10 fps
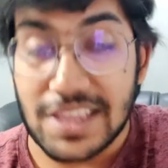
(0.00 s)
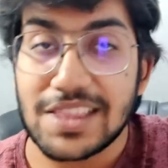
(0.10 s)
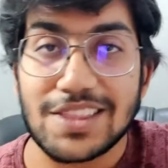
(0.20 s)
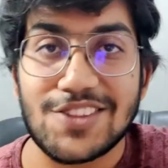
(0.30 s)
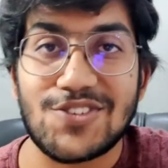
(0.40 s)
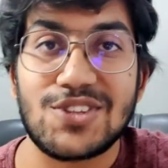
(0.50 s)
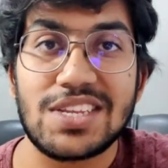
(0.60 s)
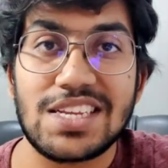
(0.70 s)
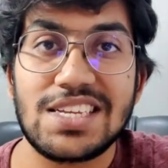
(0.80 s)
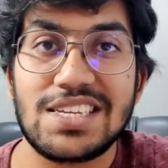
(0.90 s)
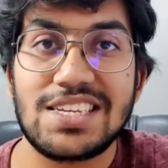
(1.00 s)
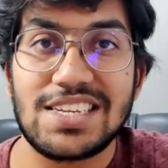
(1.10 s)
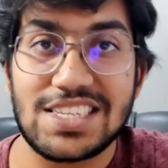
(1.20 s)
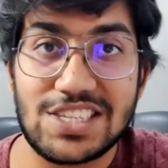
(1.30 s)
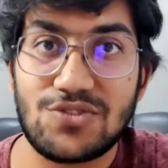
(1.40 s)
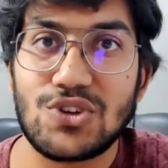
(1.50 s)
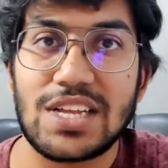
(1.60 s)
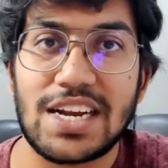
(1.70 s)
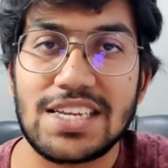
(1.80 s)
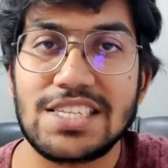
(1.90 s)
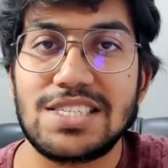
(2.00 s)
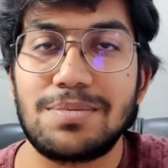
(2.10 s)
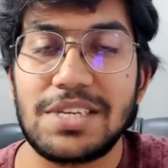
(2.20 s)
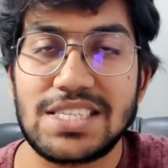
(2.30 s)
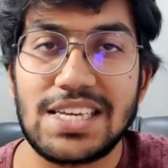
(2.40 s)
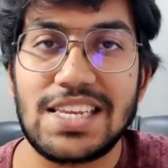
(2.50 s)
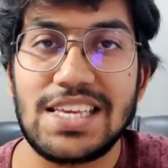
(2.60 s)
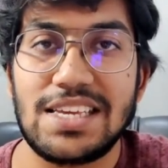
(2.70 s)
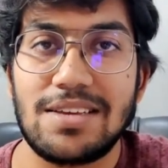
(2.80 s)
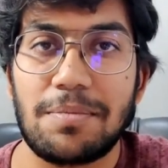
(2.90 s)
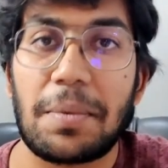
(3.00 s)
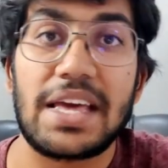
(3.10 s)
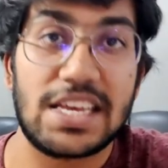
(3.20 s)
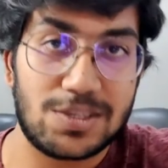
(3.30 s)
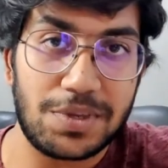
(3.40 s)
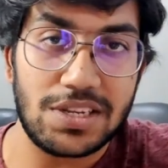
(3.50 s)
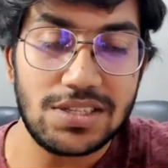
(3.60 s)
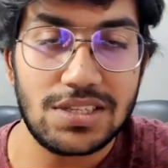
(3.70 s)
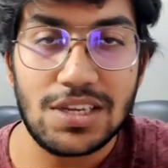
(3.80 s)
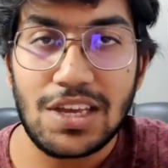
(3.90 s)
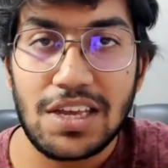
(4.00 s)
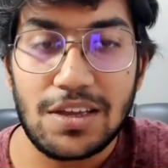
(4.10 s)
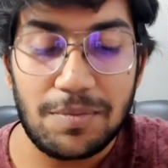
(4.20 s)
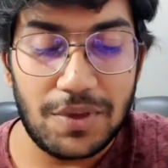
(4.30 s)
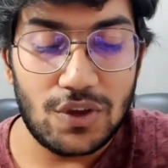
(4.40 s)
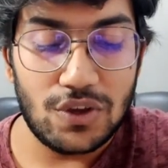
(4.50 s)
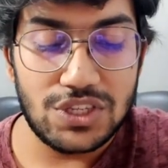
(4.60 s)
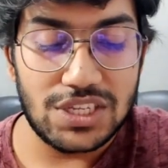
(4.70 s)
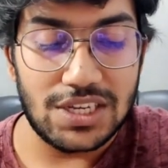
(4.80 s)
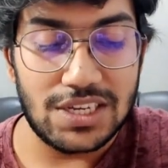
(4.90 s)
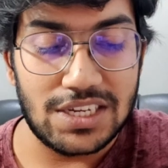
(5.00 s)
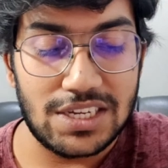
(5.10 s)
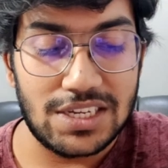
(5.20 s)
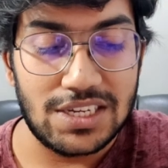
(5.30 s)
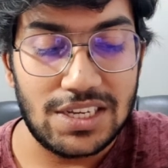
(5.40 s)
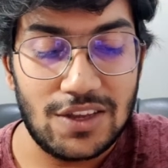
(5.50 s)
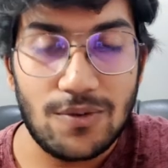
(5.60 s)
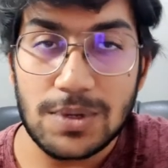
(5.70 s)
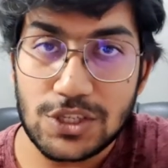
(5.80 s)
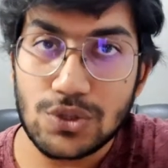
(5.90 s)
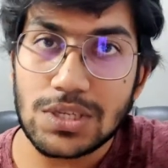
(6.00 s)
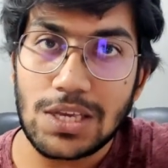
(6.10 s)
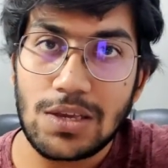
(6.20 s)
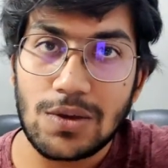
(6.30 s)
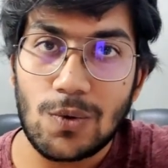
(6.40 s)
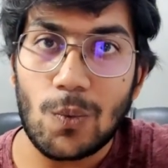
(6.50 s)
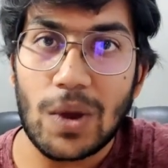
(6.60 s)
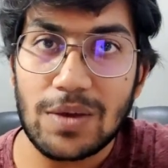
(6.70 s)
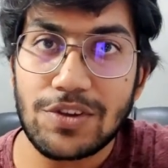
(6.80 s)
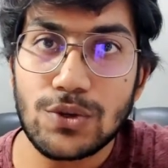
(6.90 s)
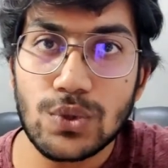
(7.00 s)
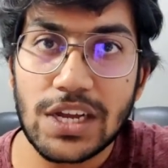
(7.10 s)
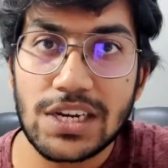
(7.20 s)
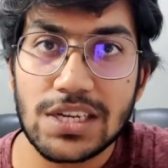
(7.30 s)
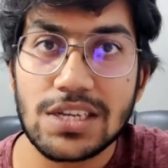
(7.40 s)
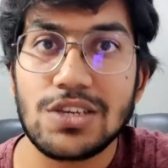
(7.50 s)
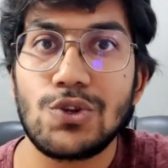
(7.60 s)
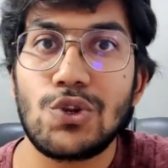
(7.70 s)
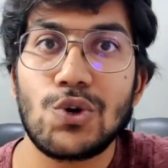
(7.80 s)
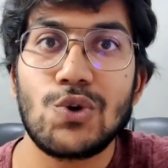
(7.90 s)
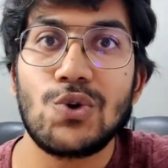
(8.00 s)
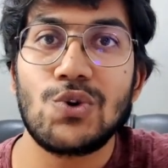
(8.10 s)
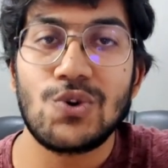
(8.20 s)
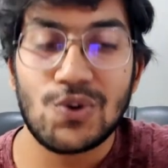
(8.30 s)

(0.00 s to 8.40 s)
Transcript: And for the reason for that is basically by experience, because once you see why we do that, you'll know